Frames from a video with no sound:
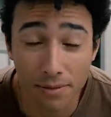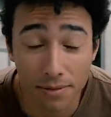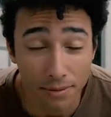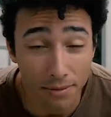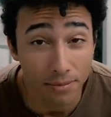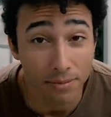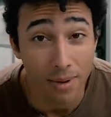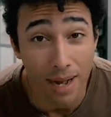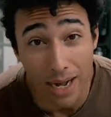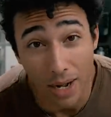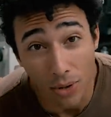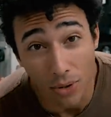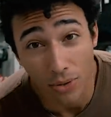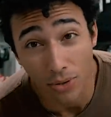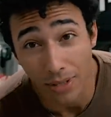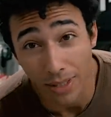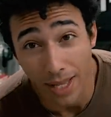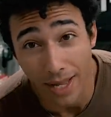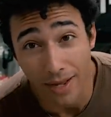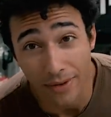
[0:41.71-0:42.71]
my
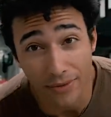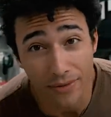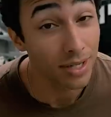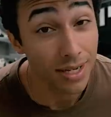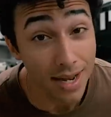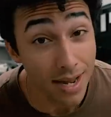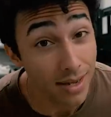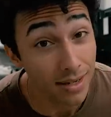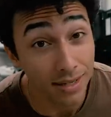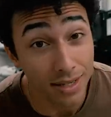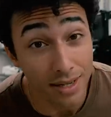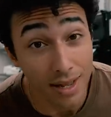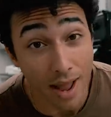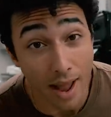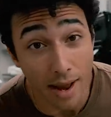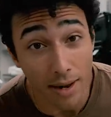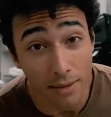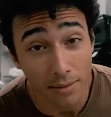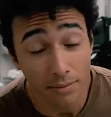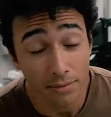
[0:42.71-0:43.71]
whole life. Today's the
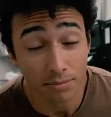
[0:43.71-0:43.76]
day.